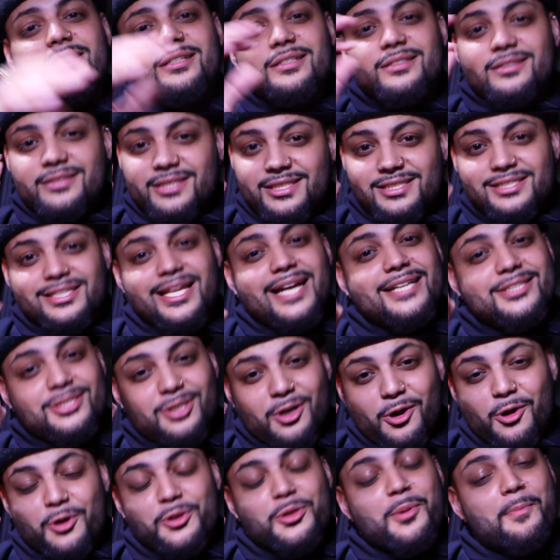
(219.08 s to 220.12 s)
these lights
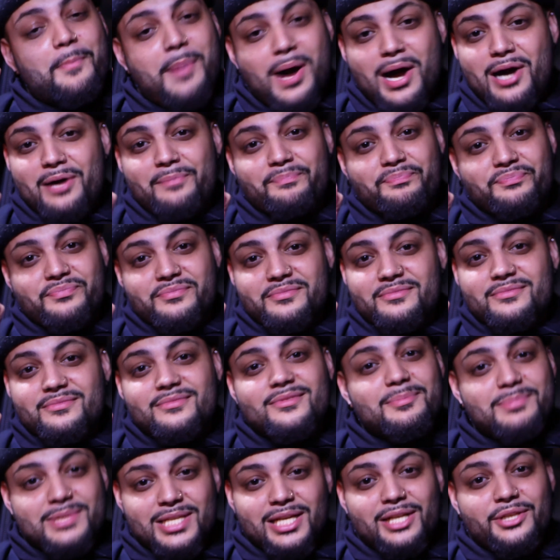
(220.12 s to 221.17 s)
are the bomb.
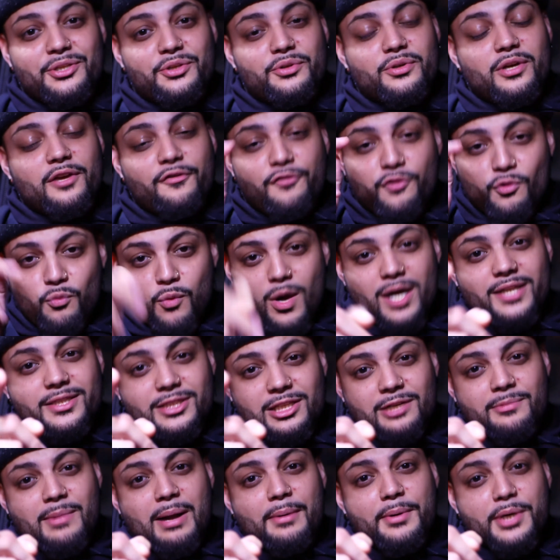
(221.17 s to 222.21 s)
I'm telling you, if you want
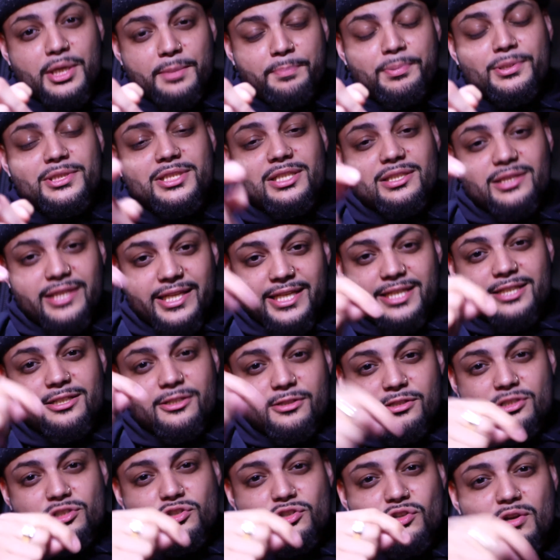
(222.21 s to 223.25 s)
them, I'm gonna put the link in the
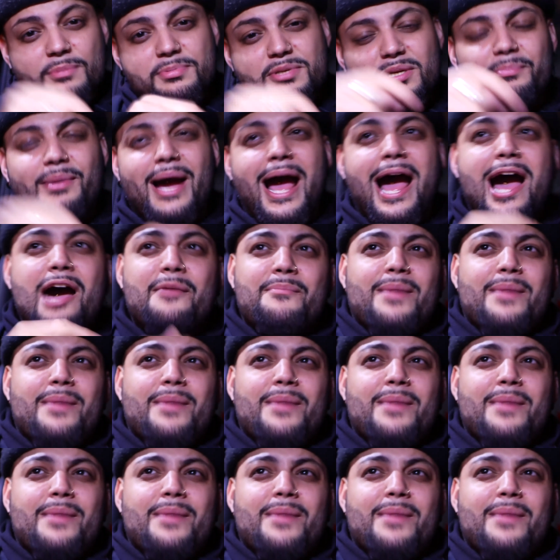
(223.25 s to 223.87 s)
description. But how am I